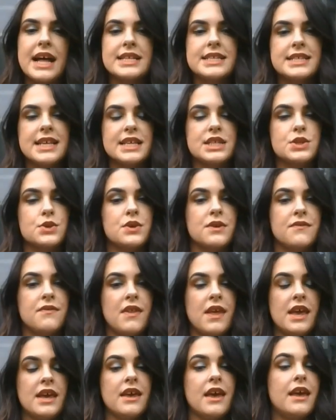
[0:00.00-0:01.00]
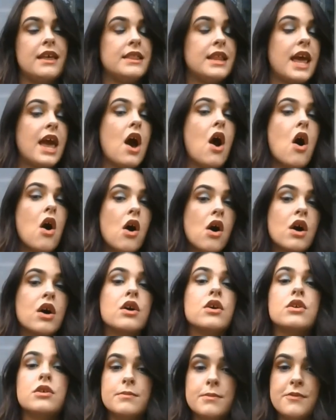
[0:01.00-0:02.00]
that sort of thing, and they are
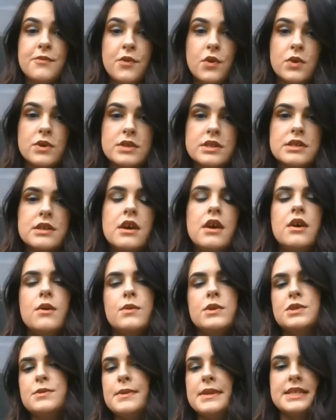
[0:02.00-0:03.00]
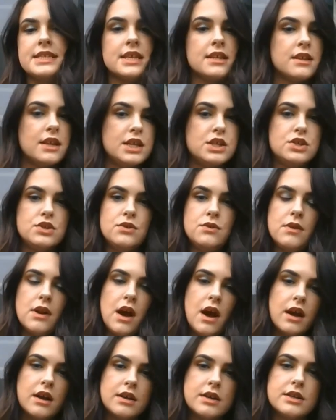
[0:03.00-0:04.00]
herbivores, which means that they do
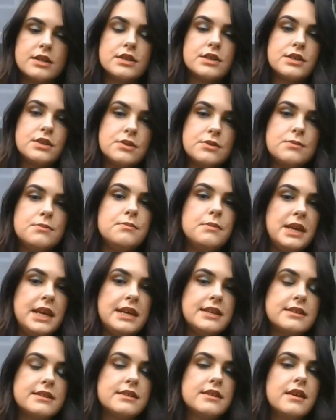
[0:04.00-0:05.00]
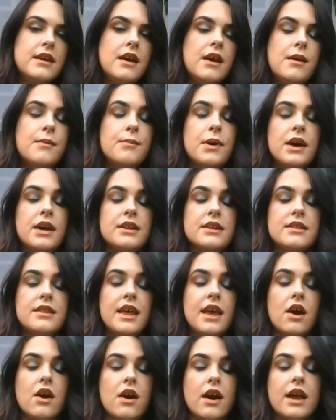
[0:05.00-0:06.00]
not consume meat but
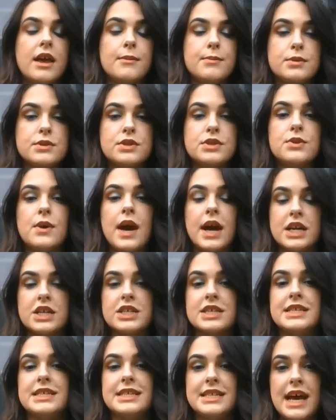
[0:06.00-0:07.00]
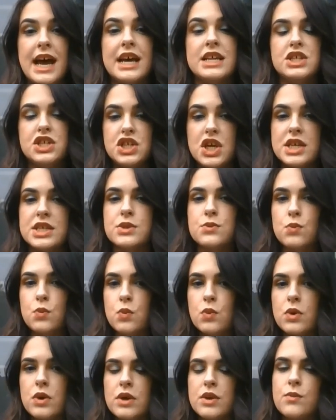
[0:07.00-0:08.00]
they are able to actually digest
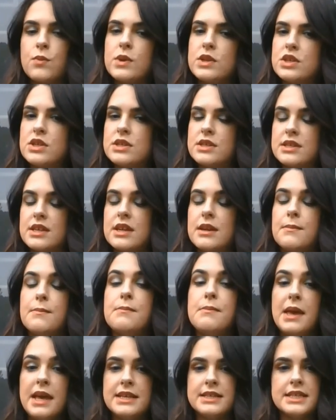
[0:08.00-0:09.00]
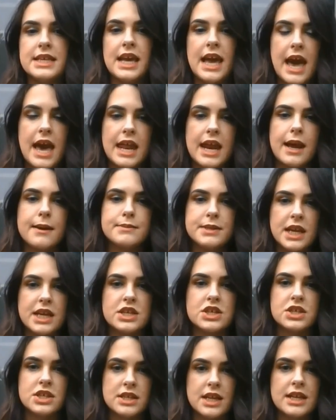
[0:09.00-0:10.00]
wood, which is an amazing
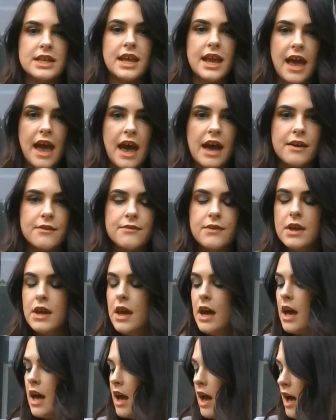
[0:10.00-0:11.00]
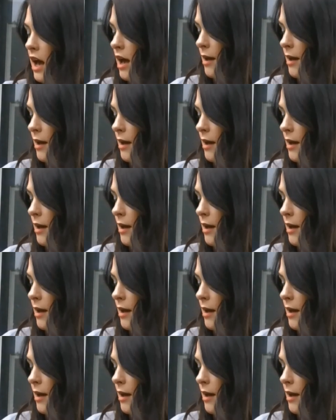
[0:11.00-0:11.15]
adaptation that they have. Um,